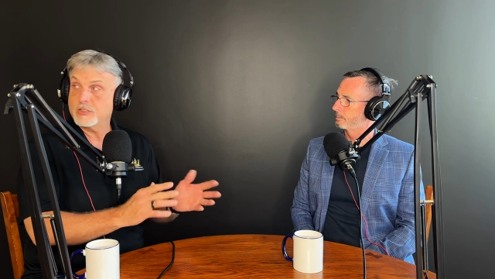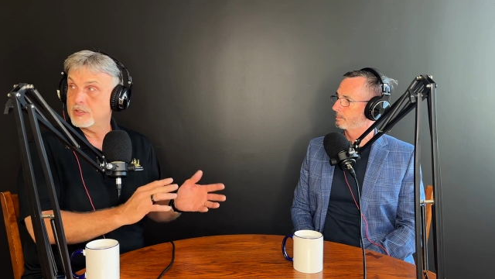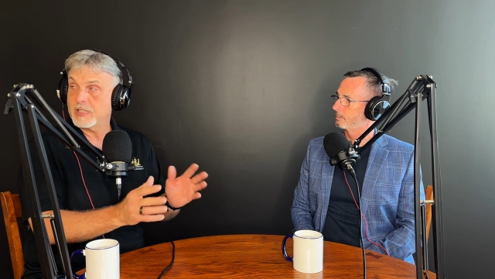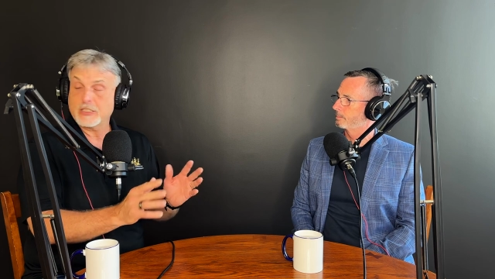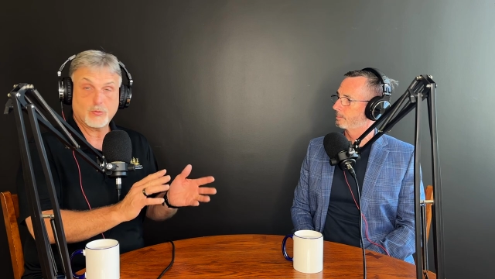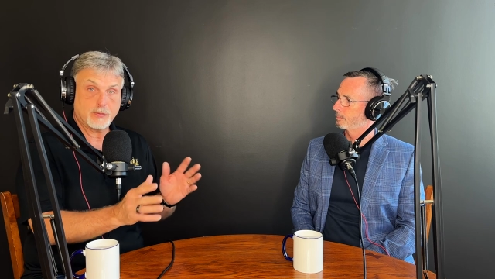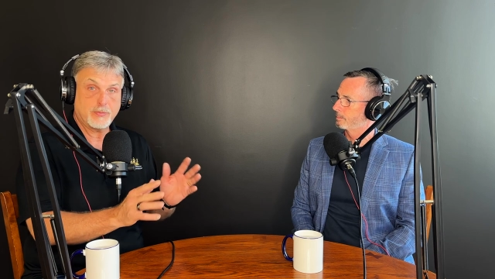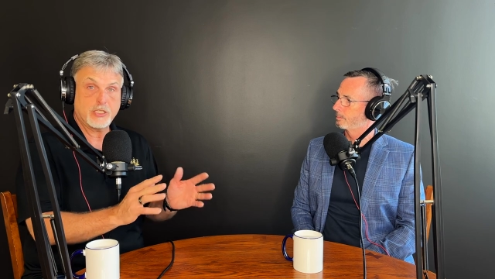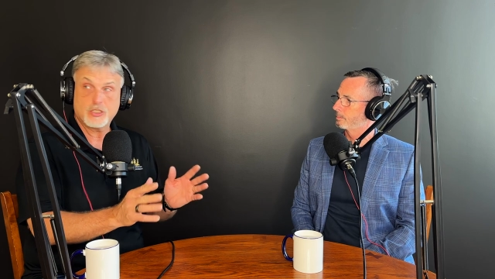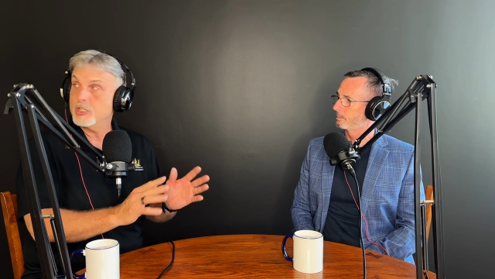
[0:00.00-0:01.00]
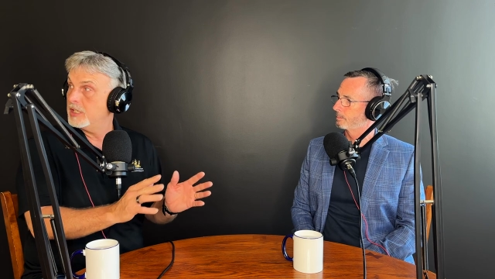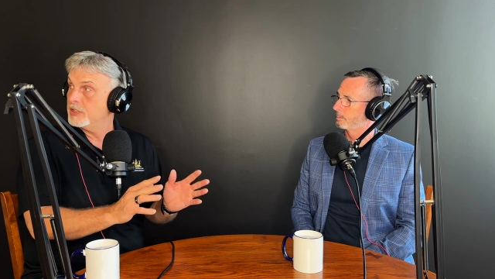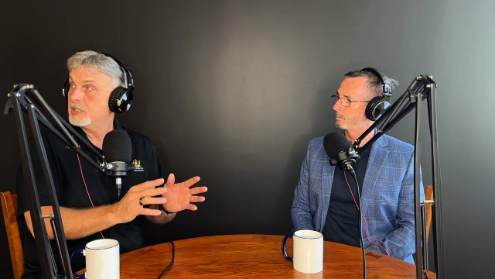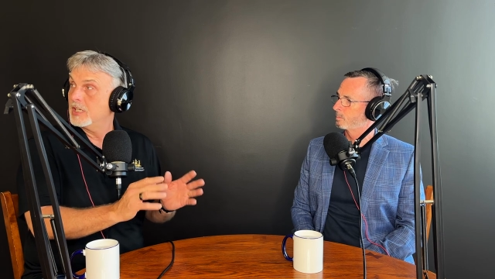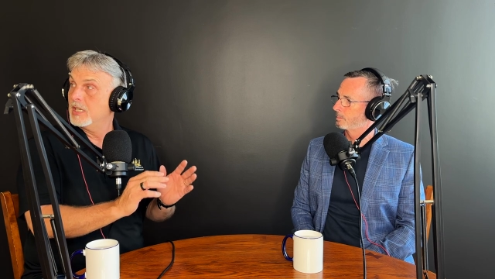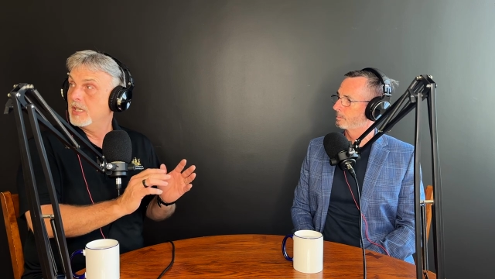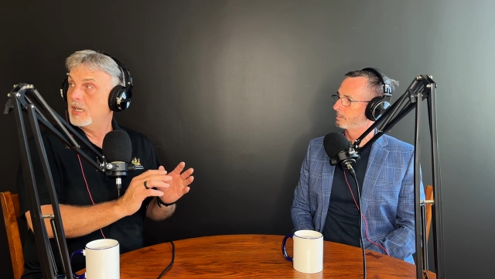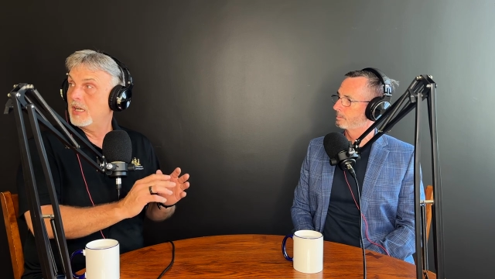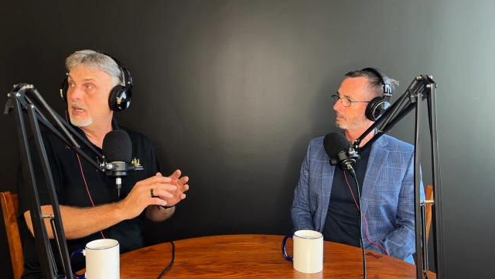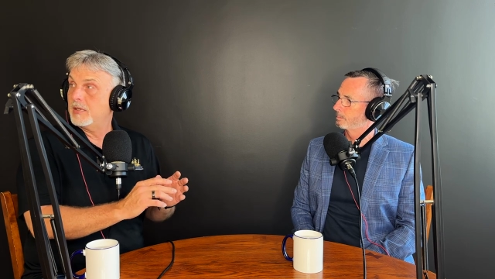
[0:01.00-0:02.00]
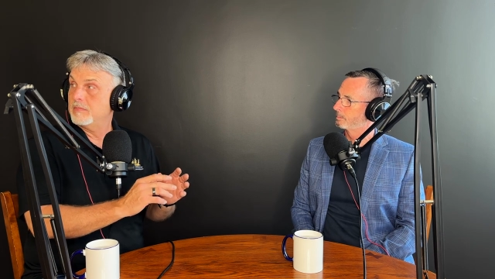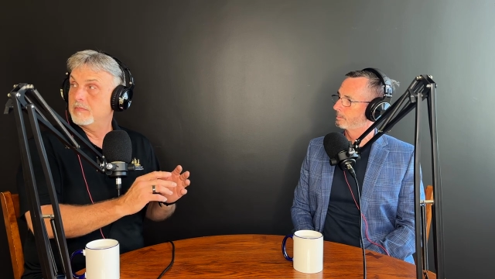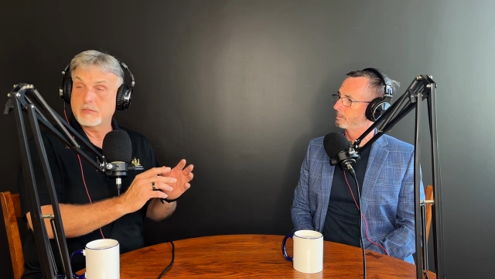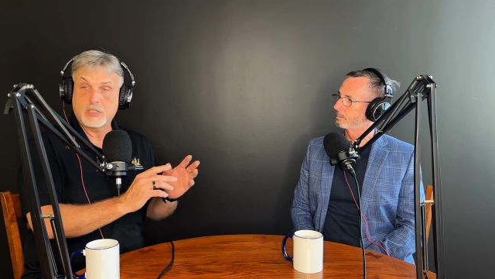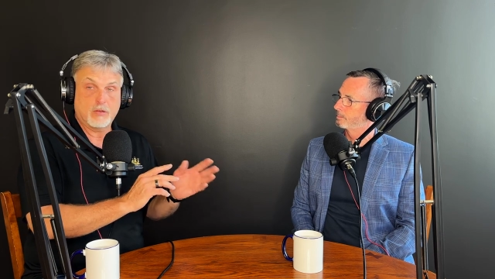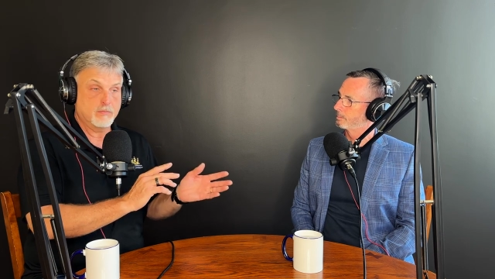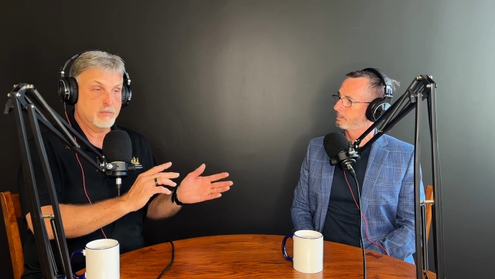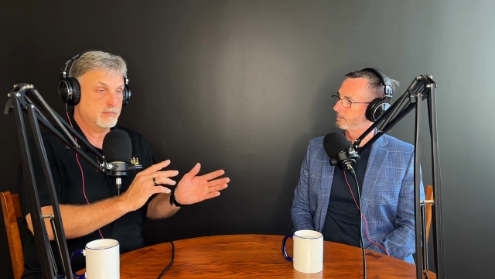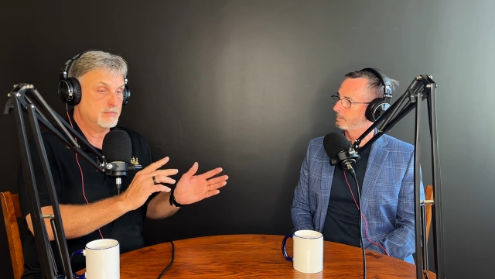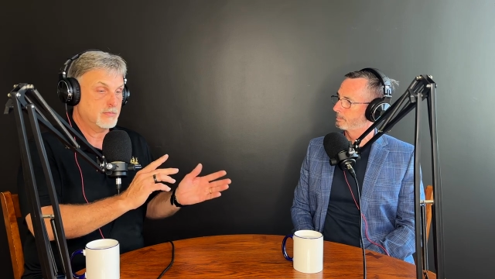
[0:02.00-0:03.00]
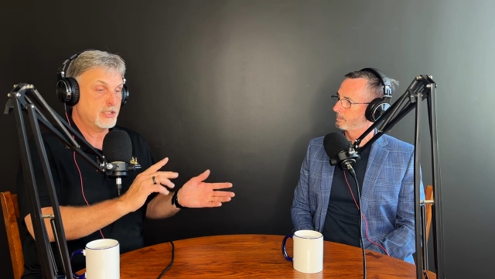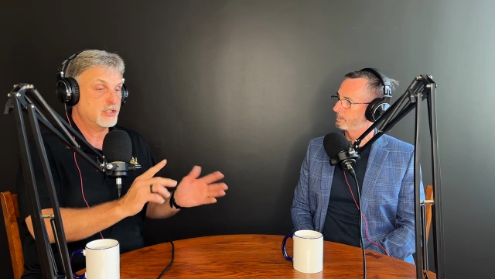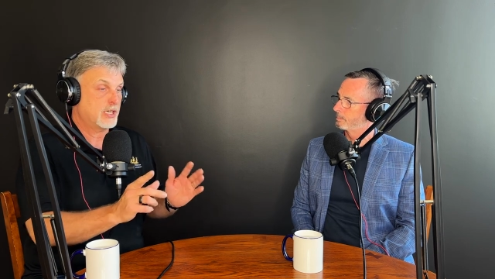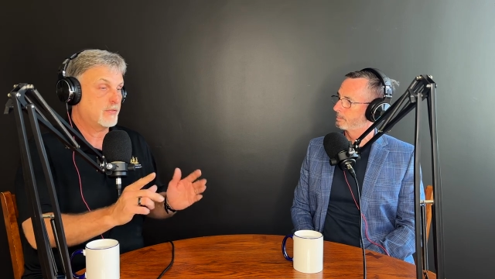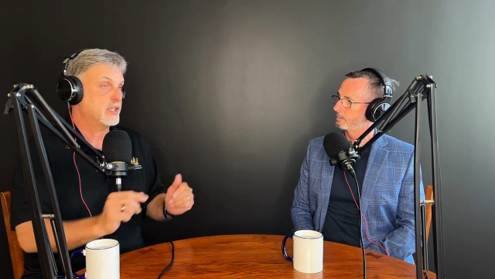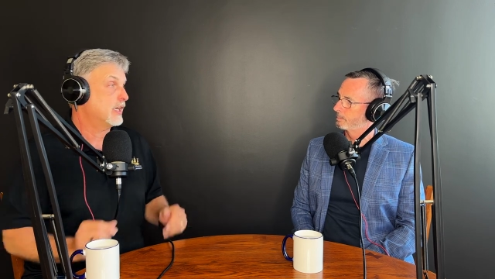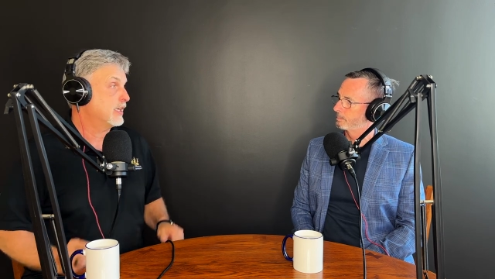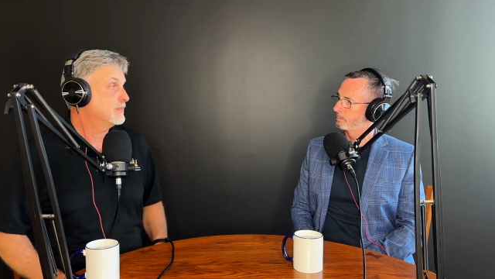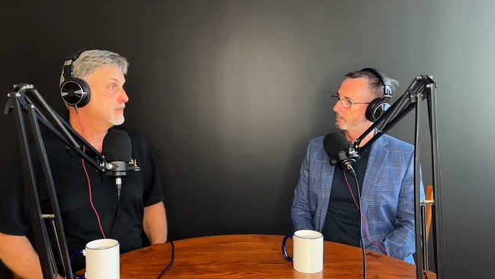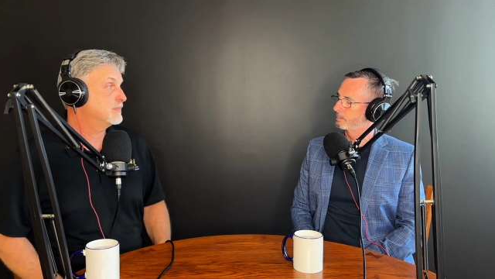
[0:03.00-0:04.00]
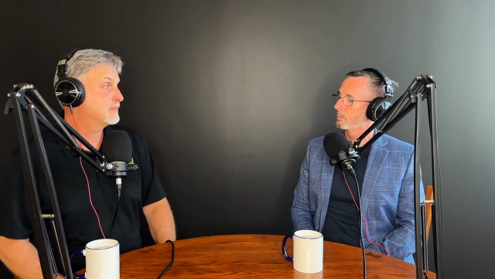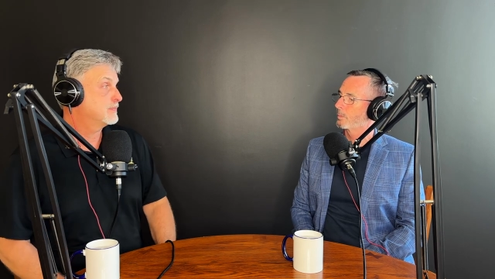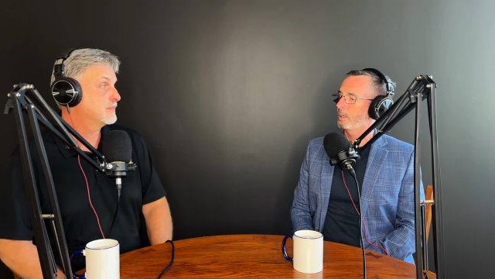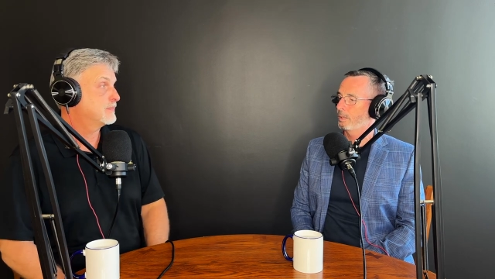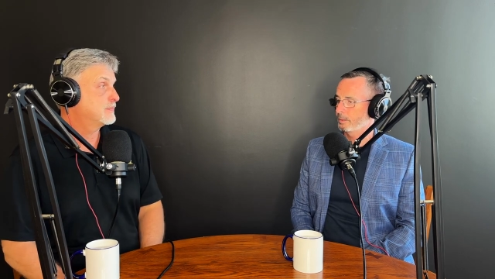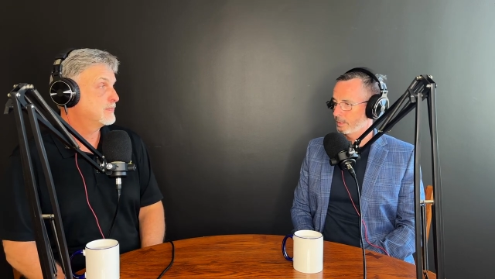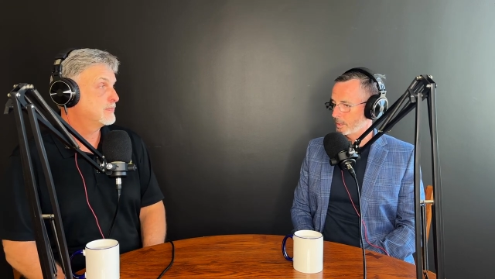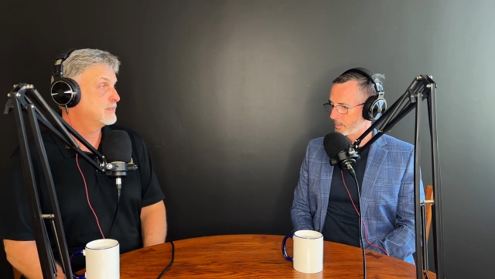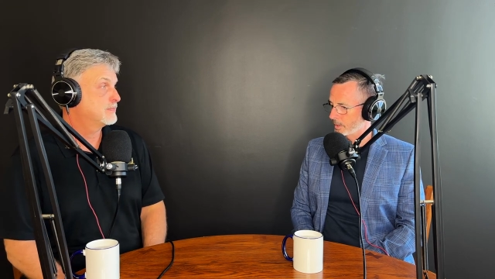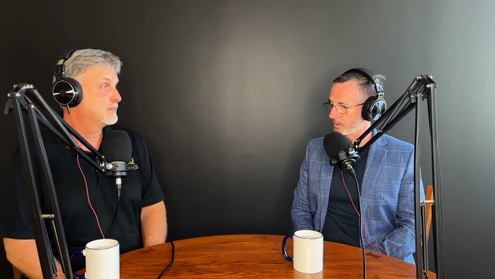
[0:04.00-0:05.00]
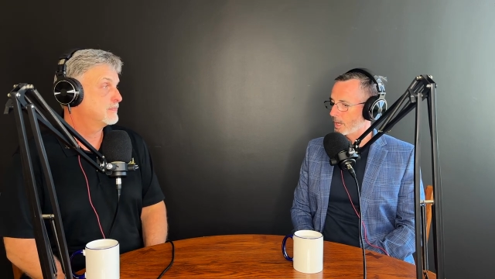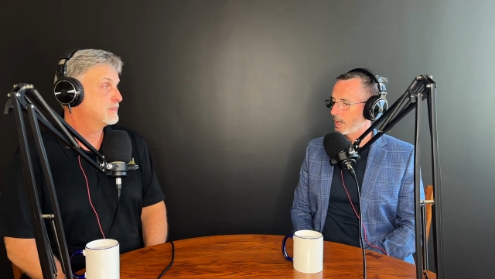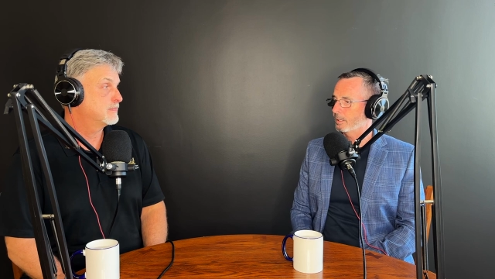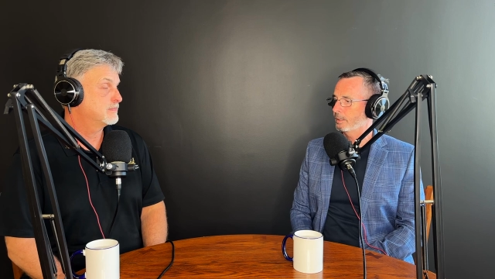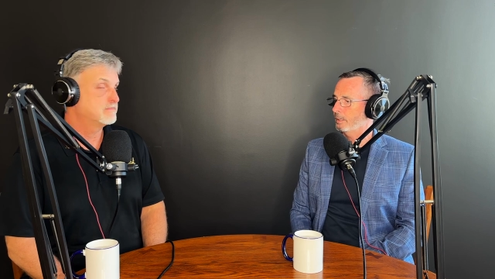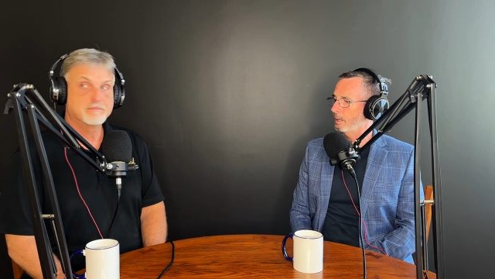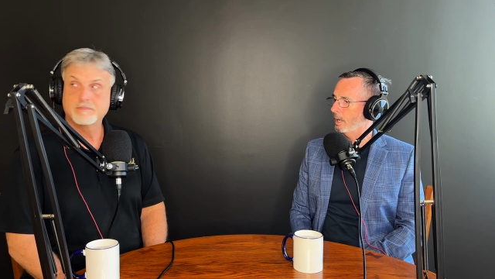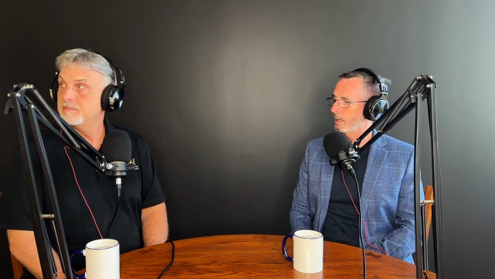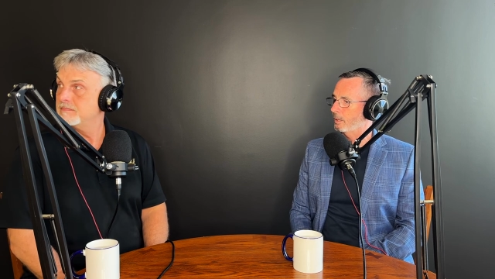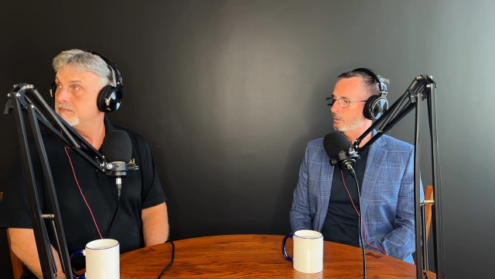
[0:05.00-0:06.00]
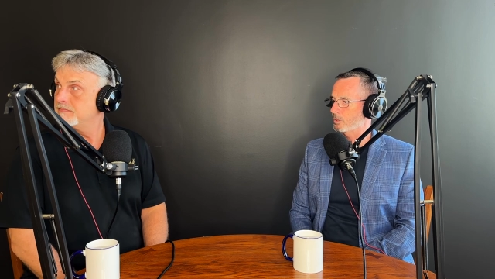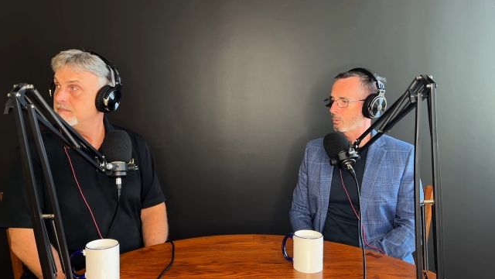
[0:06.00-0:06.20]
Speaker 1: And so that's what's being judged, um, you know, each and every day.
Speaker 2: Yep, exactly. And, and I'll just